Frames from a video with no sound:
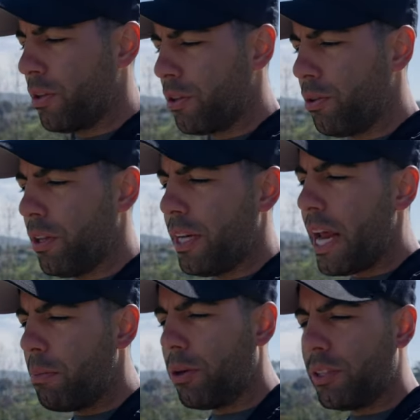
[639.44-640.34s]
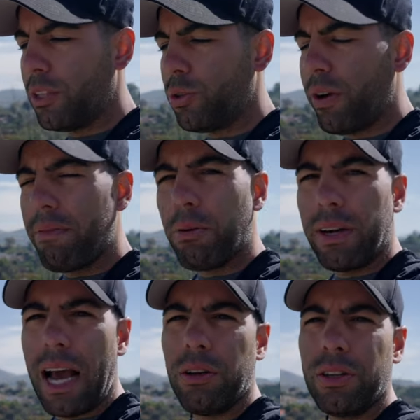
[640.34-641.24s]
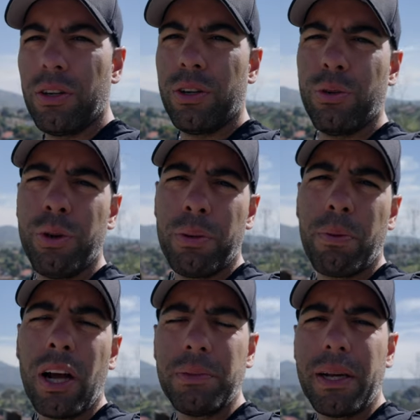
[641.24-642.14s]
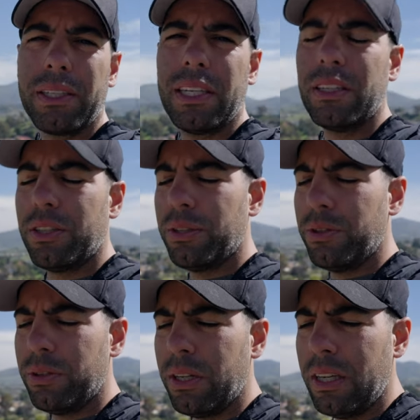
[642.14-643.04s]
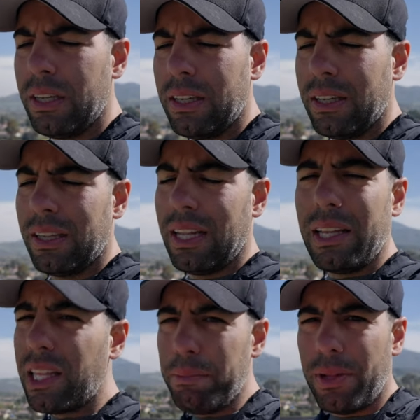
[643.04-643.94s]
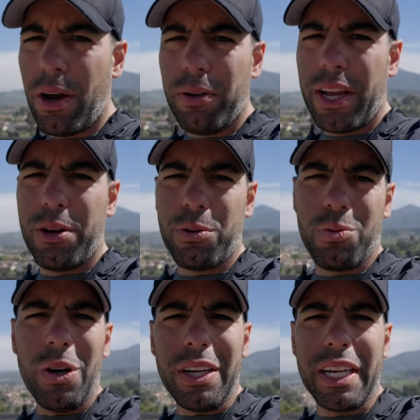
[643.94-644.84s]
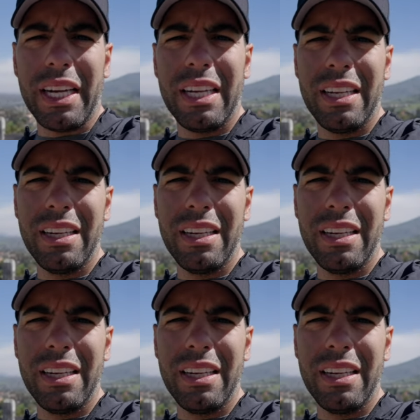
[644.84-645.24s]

the neighbors and to everyone out there who you're prospecting, to let them know that you're working.